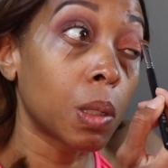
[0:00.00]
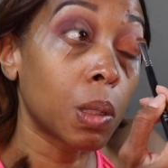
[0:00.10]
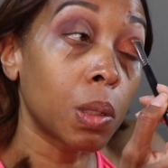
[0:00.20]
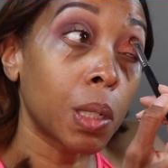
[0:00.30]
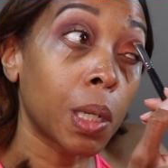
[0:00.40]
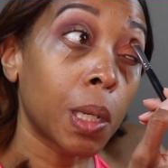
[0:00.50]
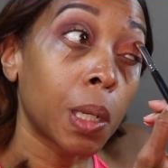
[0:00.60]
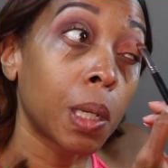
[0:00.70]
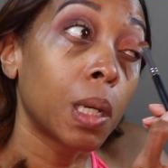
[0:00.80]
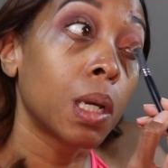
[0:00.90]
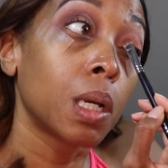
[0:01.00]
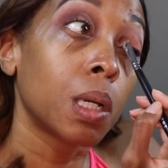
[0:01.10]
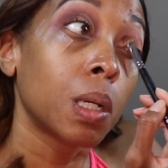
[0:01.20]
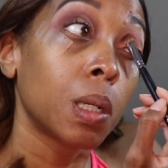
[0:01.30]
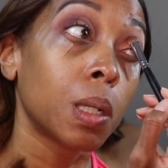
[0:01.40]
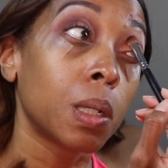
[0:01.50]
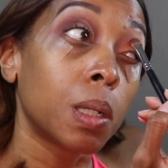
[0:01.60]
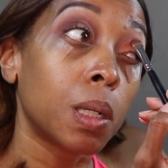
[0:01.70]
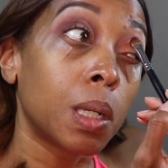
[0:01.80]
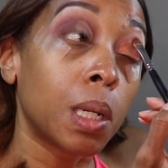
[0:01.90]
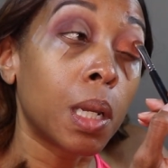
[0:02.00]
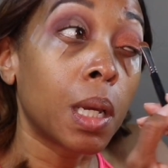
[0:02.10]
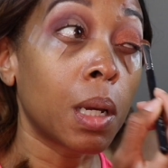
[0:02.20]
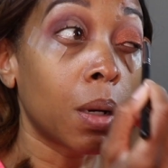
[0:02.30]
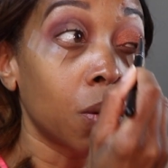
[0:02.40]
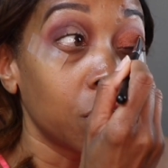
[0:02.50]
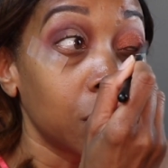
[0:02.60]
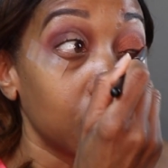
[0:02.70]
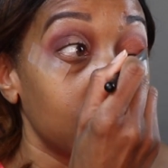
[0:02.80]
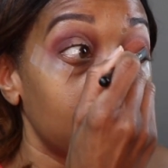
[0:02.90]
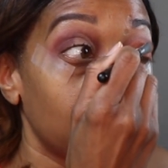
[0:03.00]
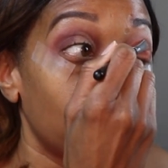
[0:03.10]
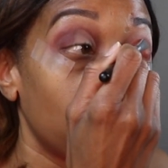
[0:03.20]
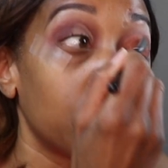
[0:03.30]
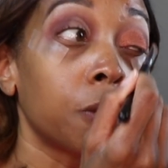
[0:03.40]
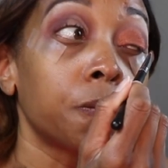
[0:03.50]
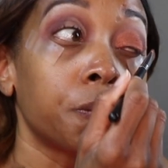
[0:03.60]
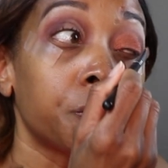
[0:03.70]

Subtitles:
Okay. Now we getting somewhere.